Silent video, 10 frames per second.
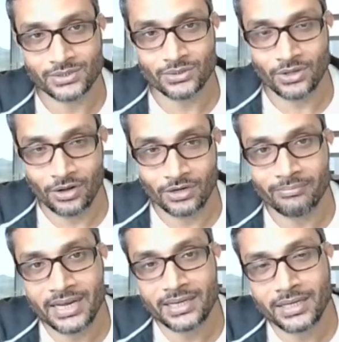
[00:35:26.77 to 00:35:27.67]
So lot
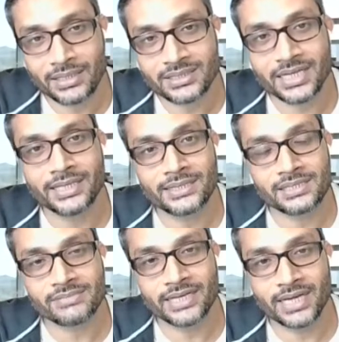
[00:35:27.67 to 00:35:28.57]
many
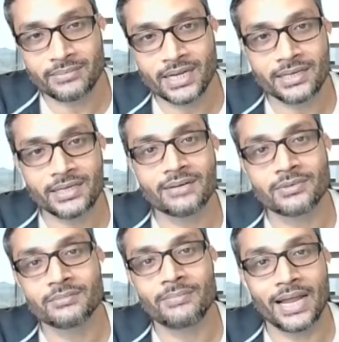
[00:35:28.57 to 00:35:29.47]
changes we have done in
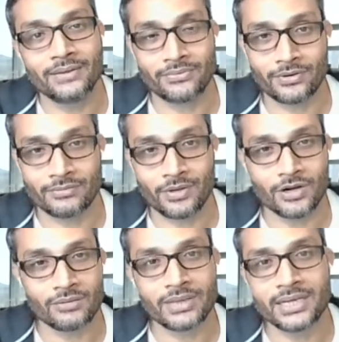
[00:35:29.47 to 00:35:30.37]
our platform,
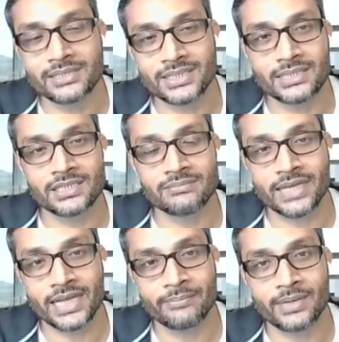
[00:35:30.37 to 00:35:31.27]
lot many changes
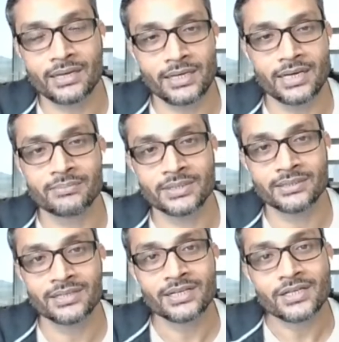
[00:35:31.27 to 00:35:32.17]
we have done in
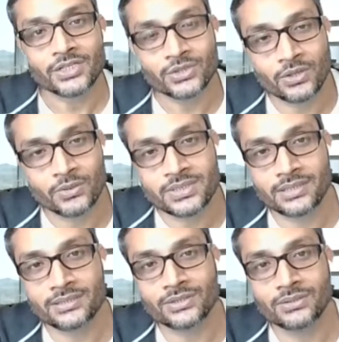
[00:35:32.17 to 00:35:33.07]
our solution.